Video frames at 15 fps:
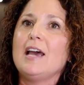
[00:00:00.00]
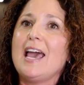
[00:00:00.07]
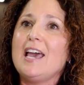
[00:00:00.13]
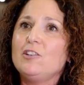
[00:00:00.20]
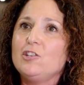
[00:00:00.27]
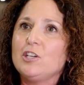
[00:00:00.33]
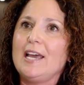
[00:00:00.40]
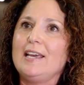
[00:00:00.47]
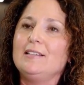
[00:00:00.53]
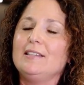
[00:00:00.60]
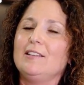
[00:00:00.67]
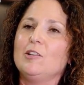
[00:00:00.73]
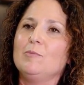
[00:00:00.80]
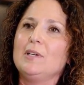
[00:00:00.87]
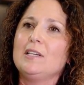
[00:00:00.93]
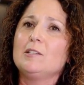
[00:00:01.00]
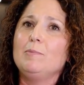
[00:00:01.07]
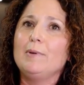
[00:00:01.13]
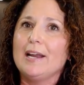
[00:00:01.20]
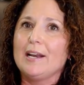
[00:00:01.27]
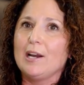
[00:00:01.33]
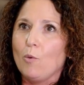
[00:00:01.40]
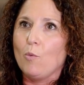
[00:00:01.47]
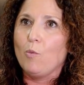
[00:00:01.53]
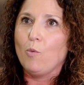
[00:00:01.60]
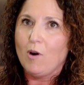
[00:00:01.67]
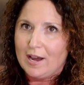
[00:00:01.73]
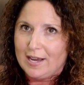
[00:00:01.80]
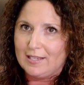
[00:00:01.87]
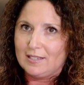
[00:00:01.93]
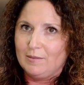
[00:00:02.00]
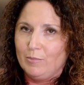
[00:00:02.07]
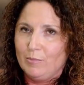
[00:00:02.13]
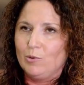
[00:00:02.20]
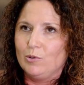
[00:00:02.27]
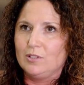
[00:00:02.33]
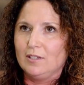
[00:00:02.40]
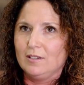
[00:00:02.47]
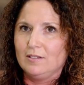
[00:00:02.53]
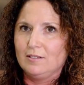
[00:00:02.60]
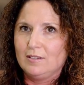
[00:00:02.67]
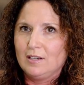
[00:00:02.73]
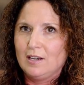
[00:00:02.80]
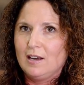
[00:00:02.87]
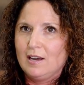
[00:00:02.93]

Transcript: educating them, explaining why it's important.